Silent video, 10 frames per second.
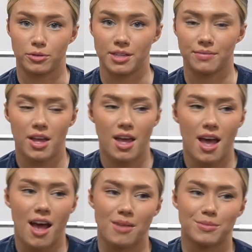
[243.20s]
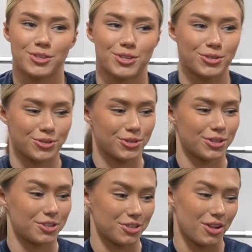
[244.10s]
protein. So
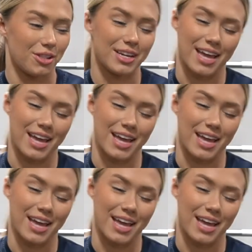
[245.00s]
there's,